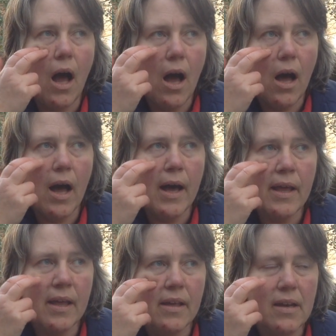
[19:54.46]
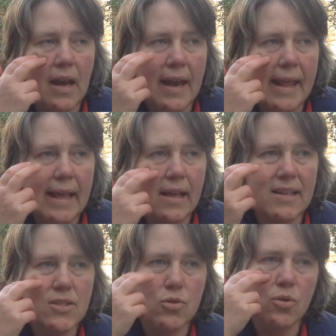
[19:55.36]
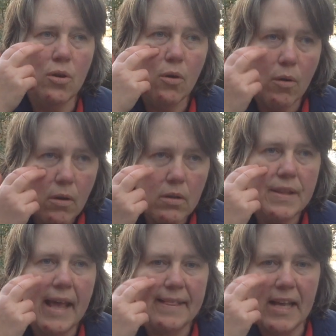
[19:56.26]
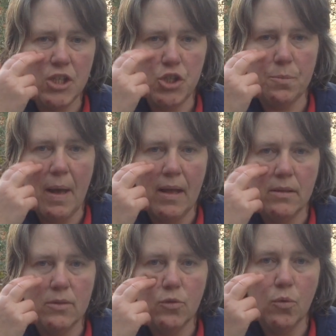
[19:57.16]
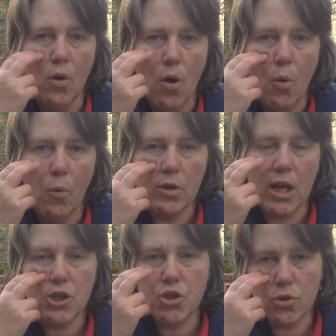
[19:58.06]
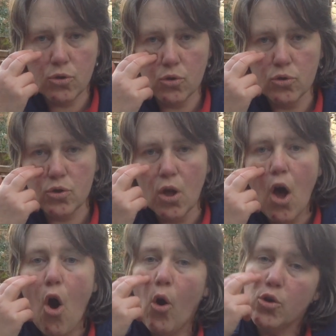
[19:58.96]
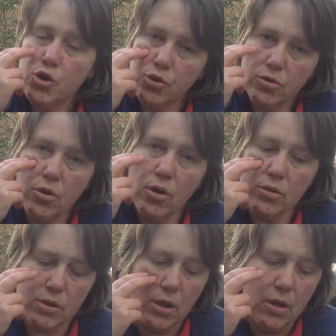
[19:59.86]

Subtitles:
I I release all the attachment to what I should or should not